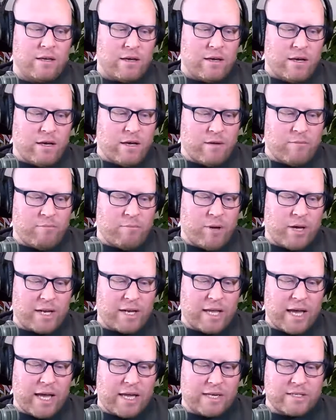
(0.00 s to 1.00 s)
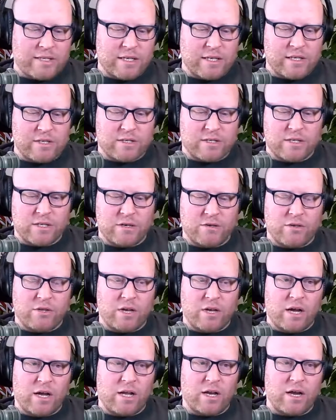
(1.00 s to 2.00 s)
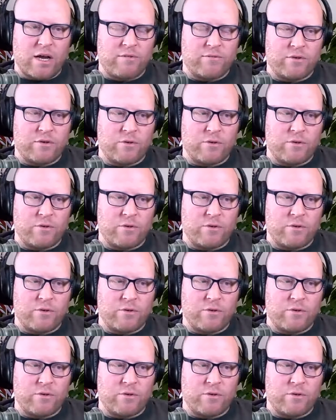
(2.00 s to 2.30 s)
podcasting is still young enough